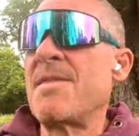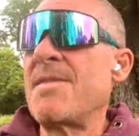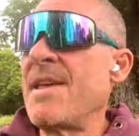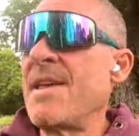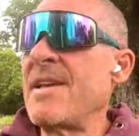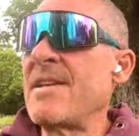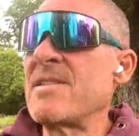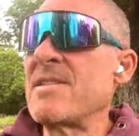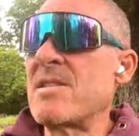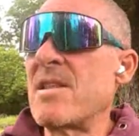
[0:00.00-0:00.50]

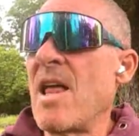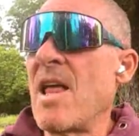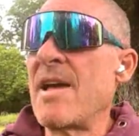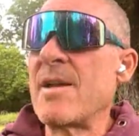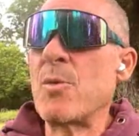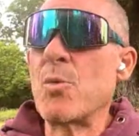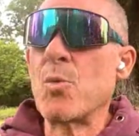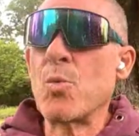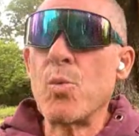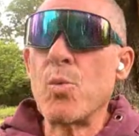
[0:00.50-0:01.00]
Things
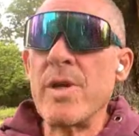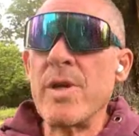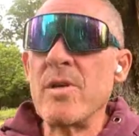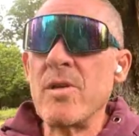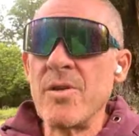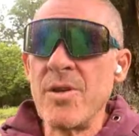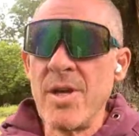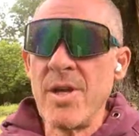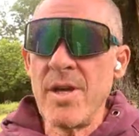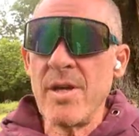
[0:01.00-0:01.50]
like
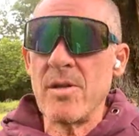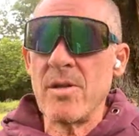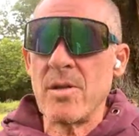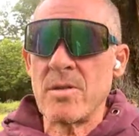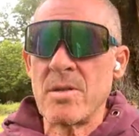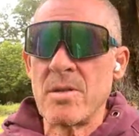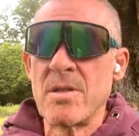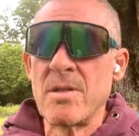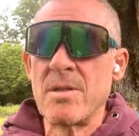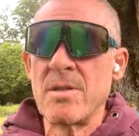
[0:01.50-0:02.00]
real
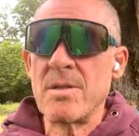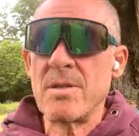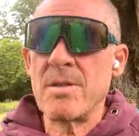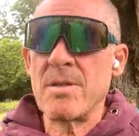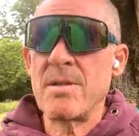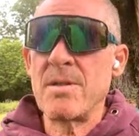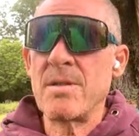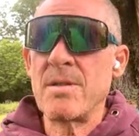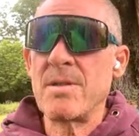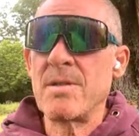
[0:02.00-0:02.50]
yield
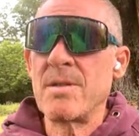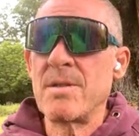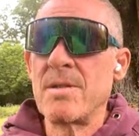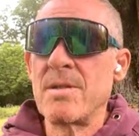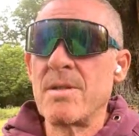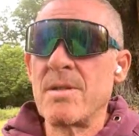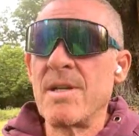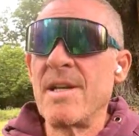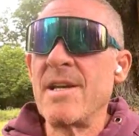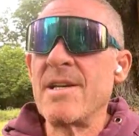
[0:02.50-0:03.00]

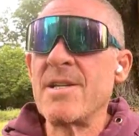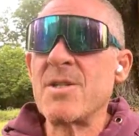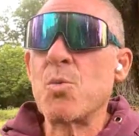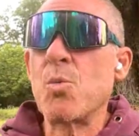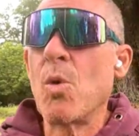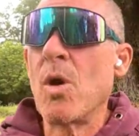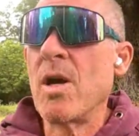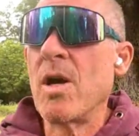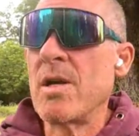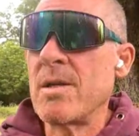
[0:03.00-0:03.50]
is
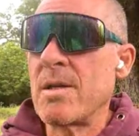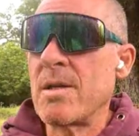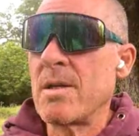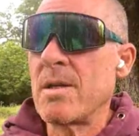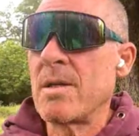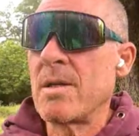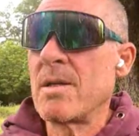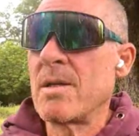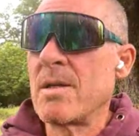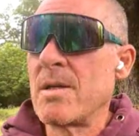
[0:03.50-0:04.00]
what
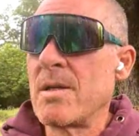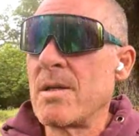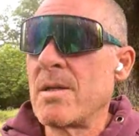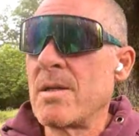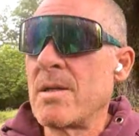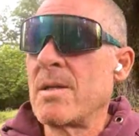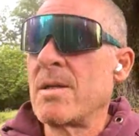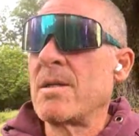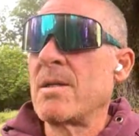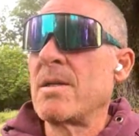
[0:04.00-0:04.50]

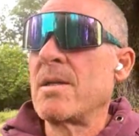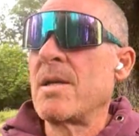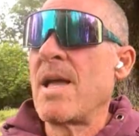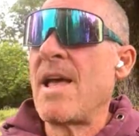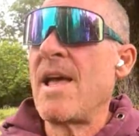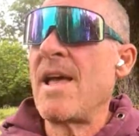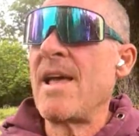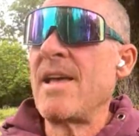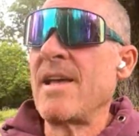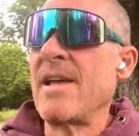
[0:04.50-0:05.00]

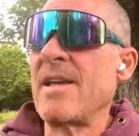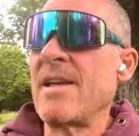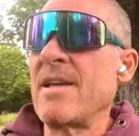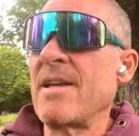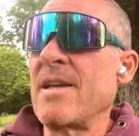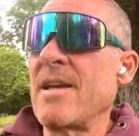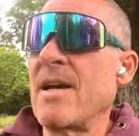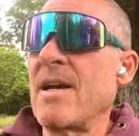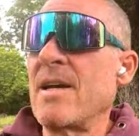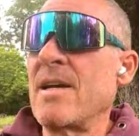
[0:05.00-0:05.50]

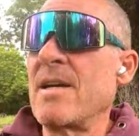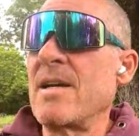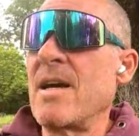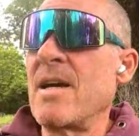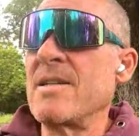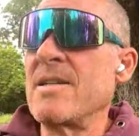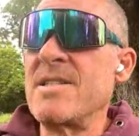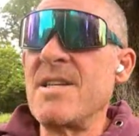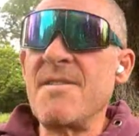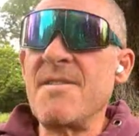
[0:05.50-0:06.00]
a
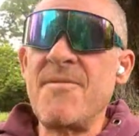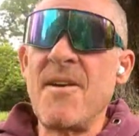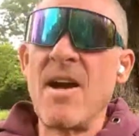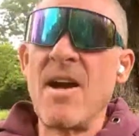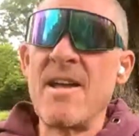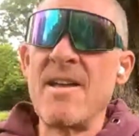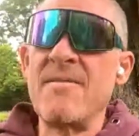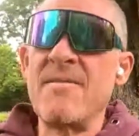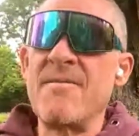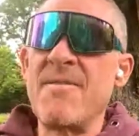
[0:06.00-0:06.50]

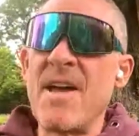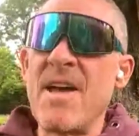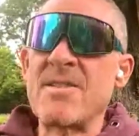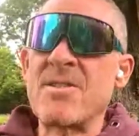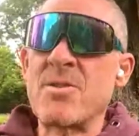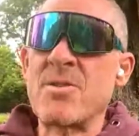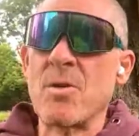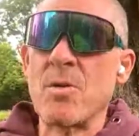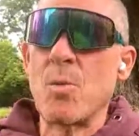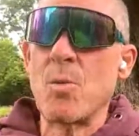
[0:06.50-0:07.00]
DeFi
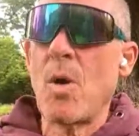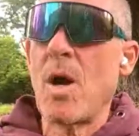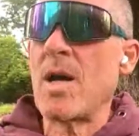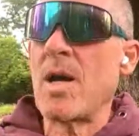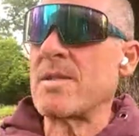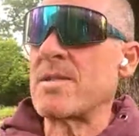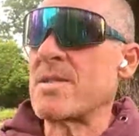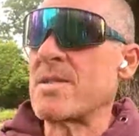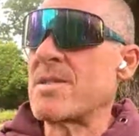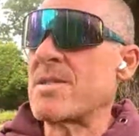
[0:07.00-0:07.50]
investor
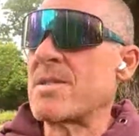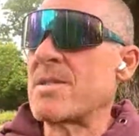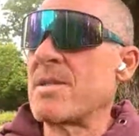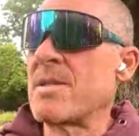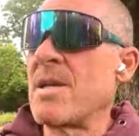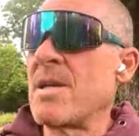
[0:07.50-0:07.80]
wants.